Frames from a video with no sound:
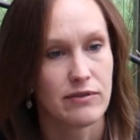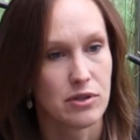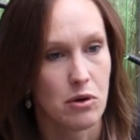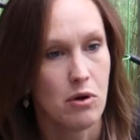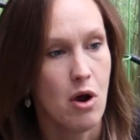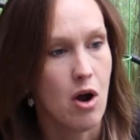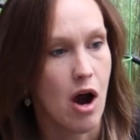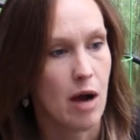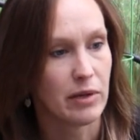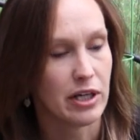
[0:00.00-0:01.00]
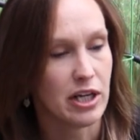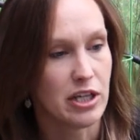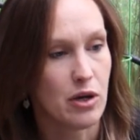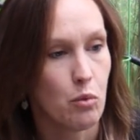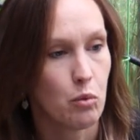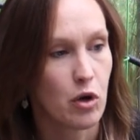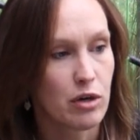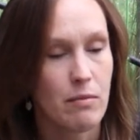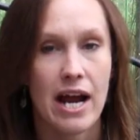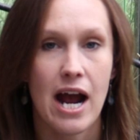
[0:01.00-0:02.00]
So I'm going to, you know,
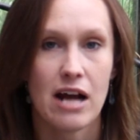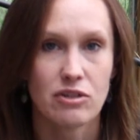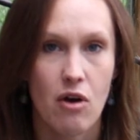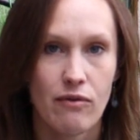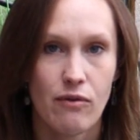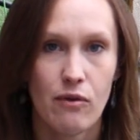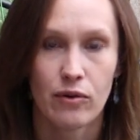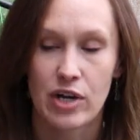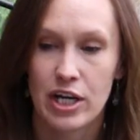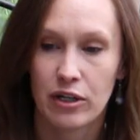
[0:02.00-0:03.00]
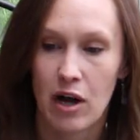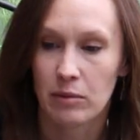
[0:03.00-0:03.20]
work my ass off over here.